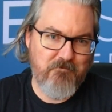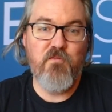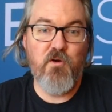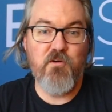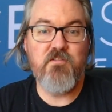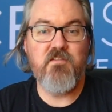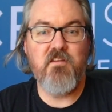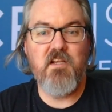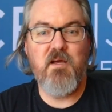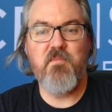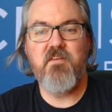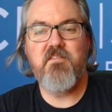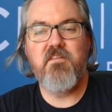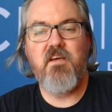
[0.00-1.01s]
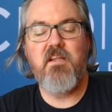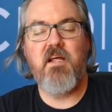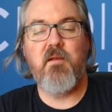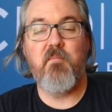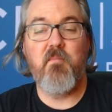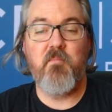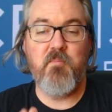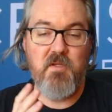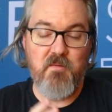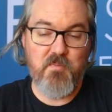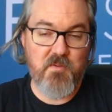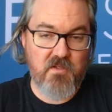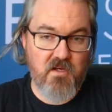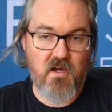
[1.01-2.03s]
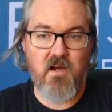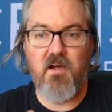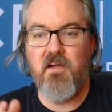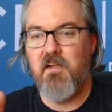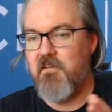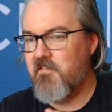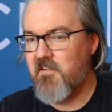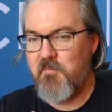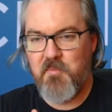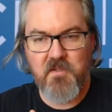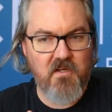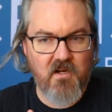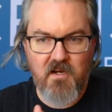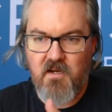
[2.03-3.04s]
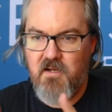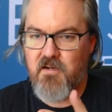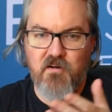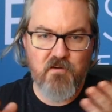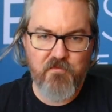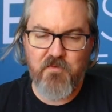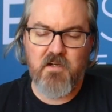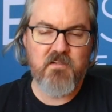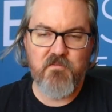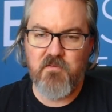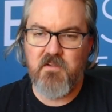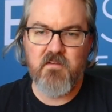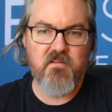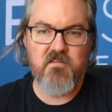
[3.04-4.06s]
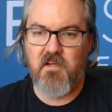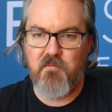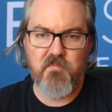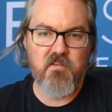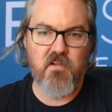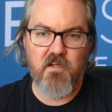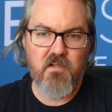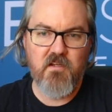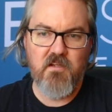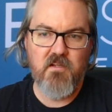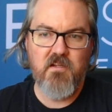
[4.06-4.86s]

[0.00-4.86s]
First, let me say that PPI and DPI are effectively the same thing.